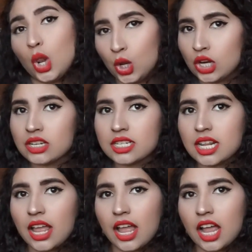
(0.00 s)
looks
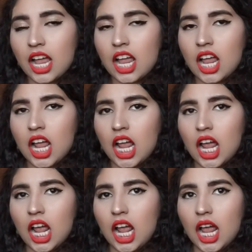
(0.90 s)

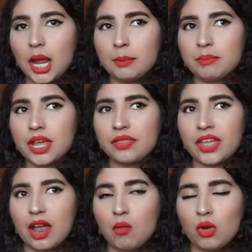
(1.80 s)
um
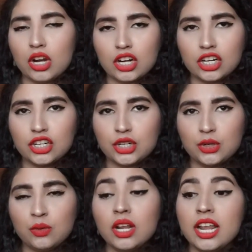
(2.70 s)
that I want her to
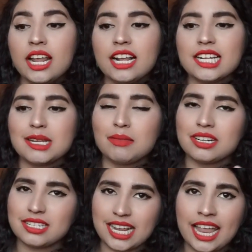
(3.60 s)
do, because I'm
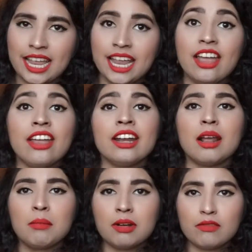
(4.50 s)
gonna say it and
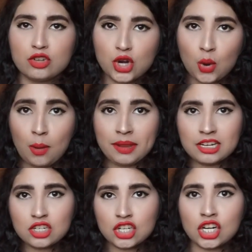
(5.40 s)
I'm gonna show a
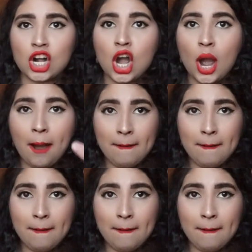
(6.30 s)
picture